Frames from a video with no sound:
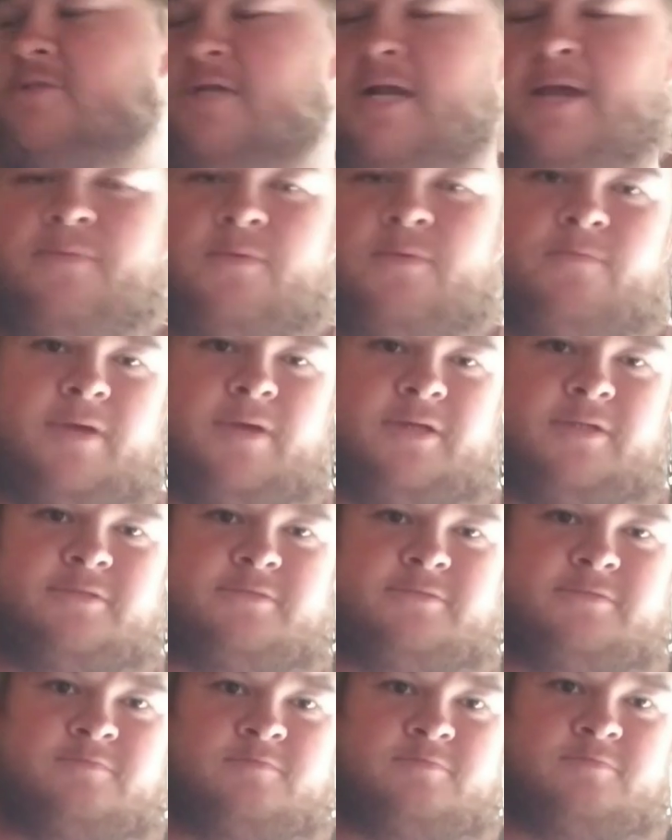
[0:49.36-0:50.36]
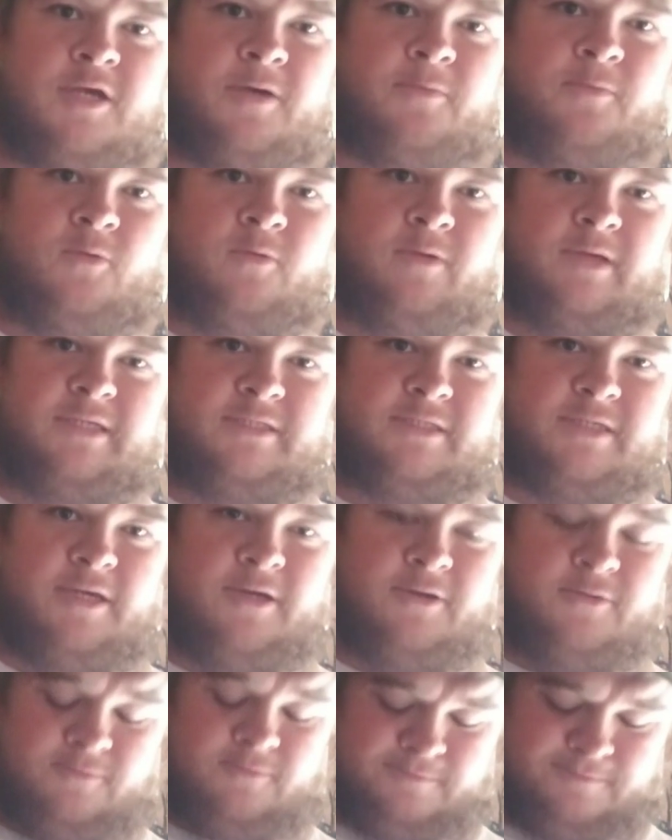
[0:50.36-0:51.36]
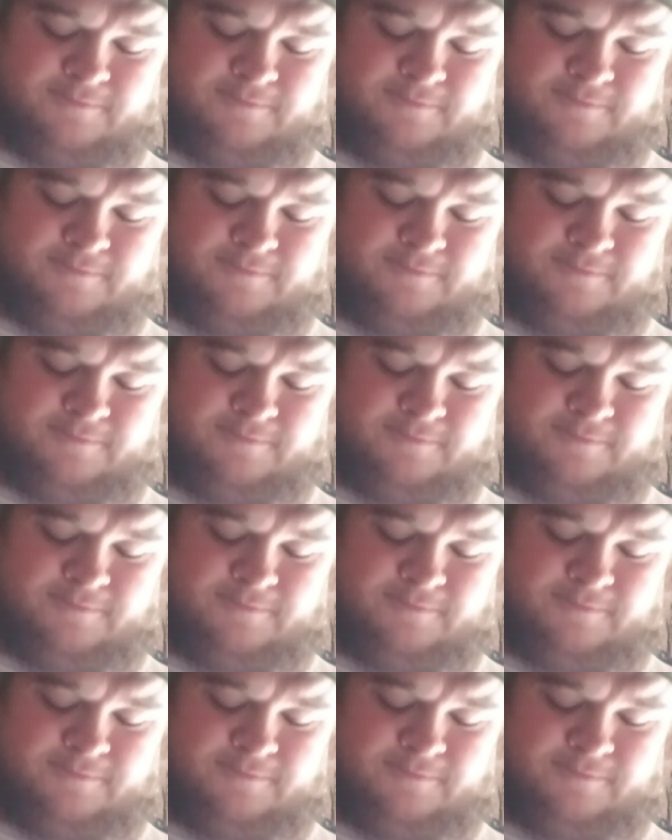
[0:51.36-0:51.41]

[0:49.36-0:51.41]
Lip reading: trapping building a couple weeks ago.